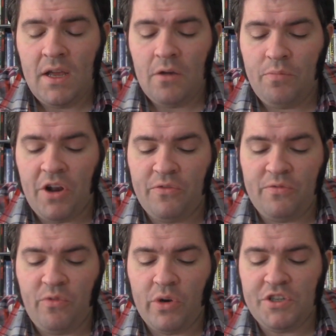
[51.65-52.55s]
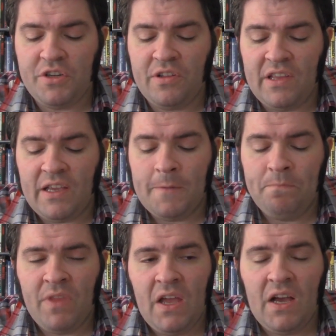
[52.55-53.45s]
But unfortunately,
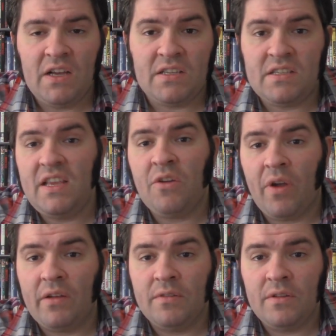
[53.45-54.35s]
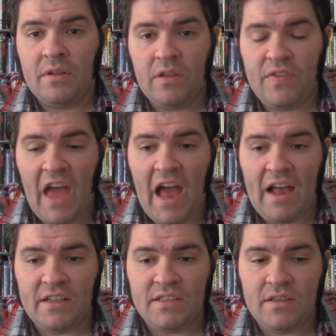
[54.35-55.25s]
a secret
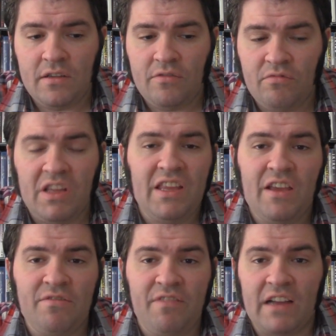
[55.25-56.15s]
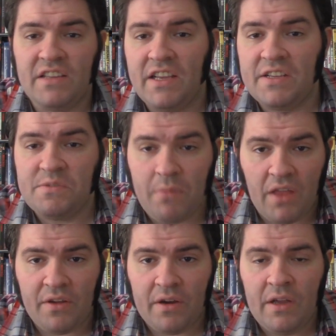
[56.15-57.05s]
that's really affecting his
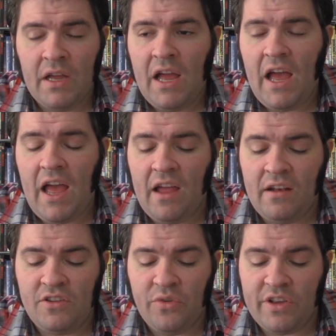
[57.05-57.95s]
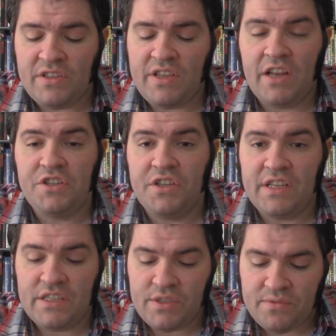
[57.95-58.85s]
mother and to extension
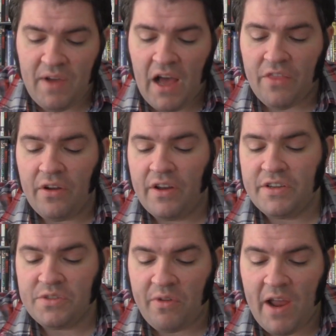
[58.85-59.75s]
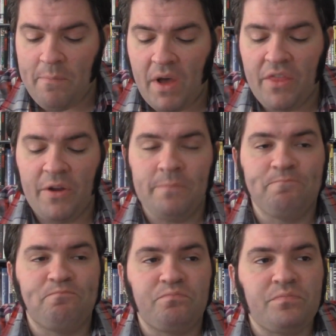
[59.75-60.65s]
his father and his grandmother
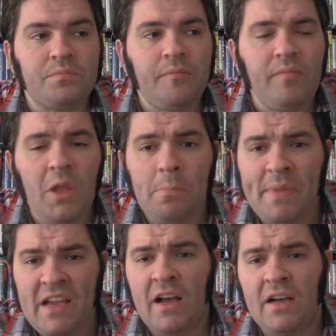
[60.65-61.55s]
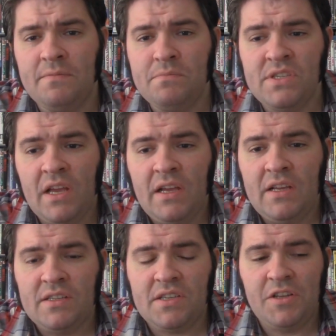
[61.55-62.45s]
becomes
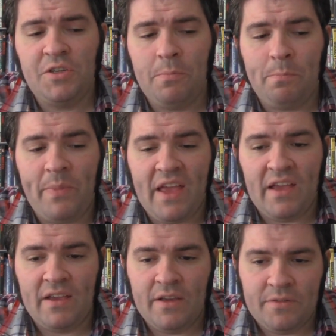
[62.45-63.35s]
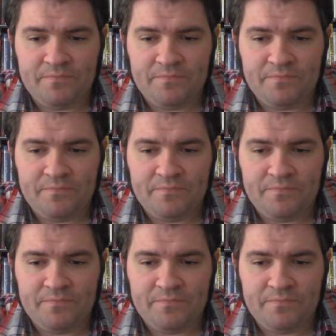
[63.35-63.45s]
such a big